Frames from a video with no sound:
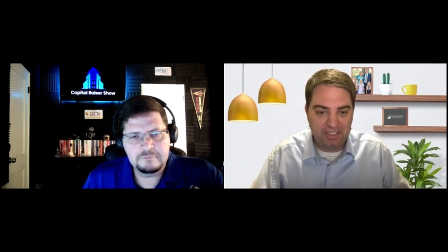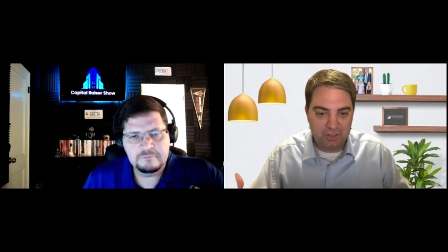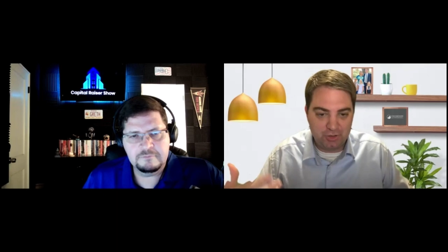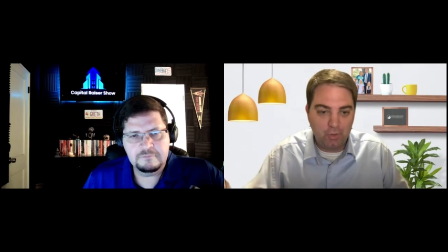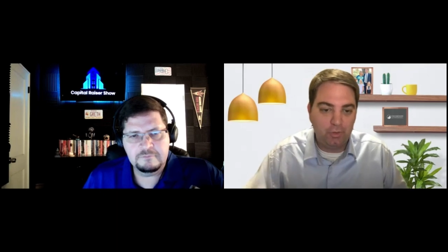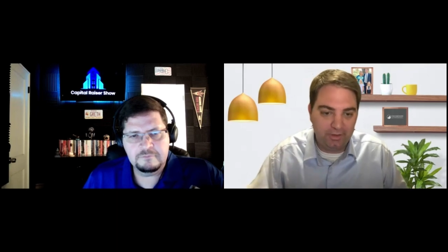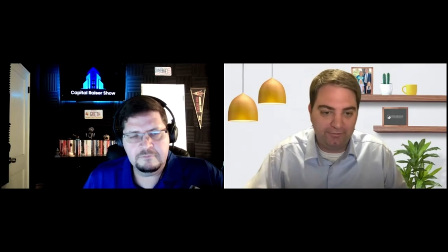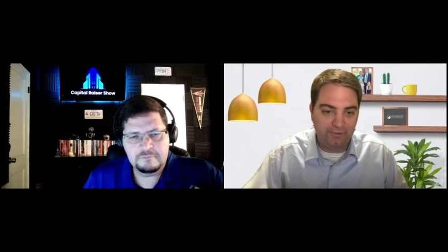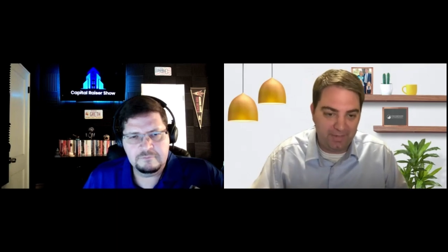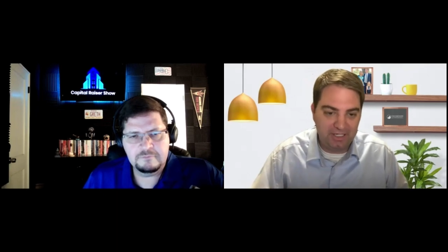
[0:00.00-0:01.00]
Speaker 1: it's your
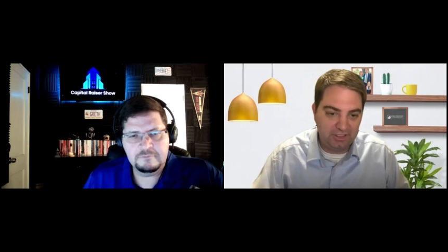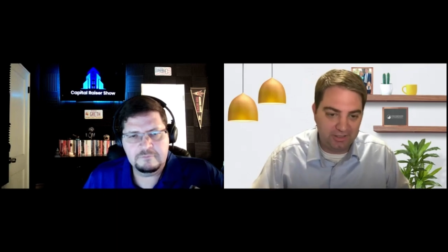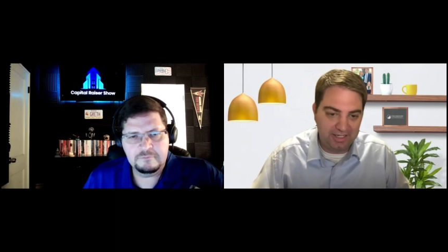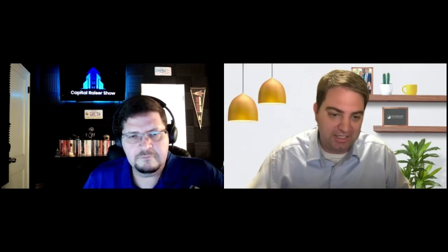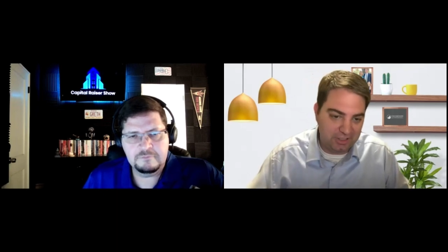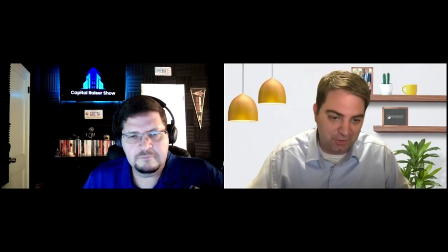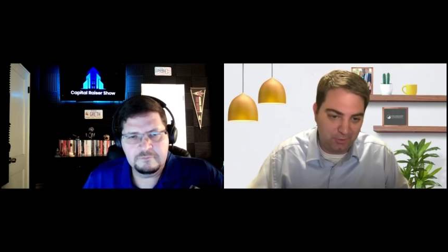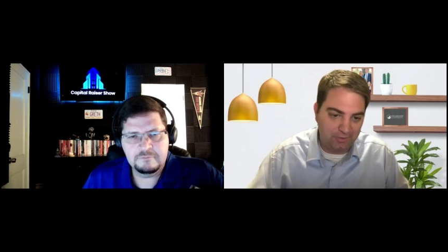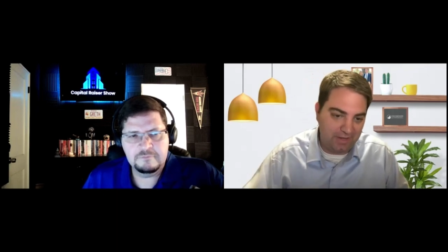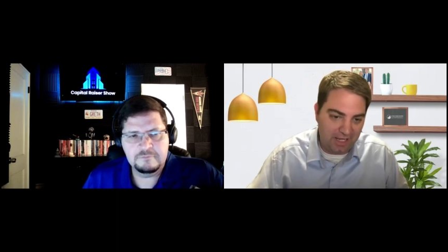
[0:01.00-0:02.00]
information, it's
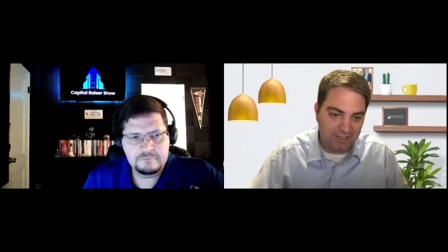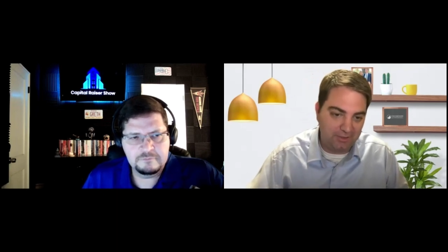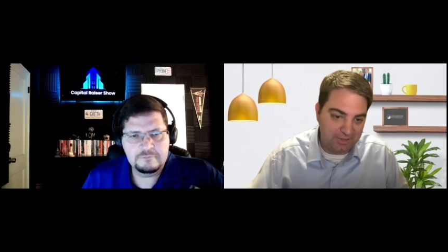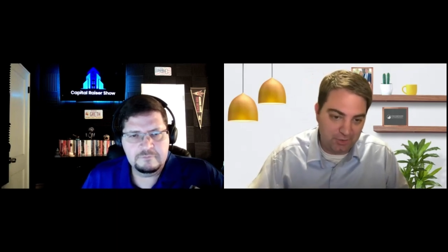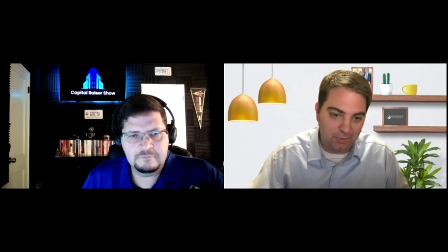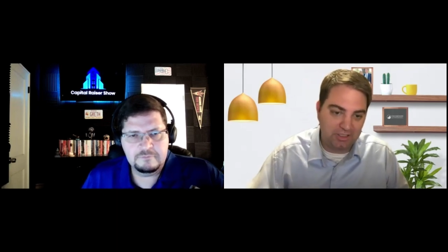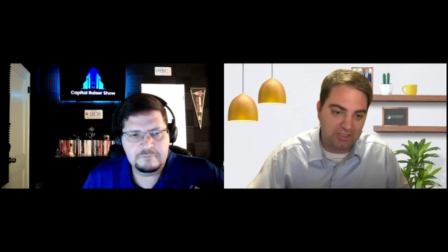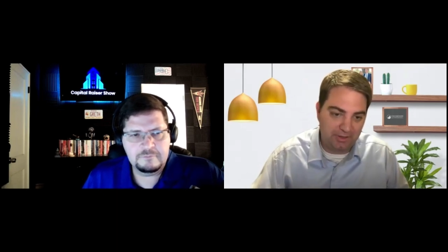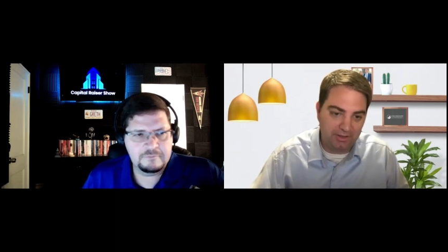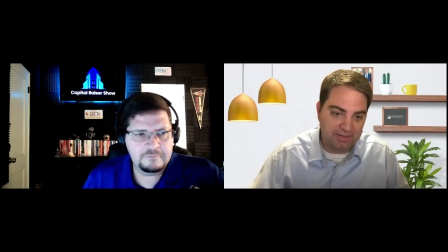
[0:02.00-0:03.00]
your value, it's your
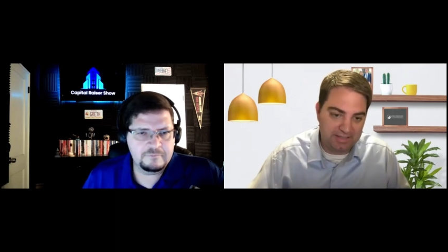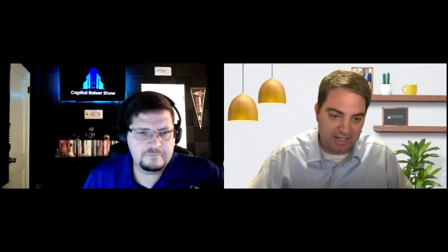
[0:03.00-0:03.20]
experience.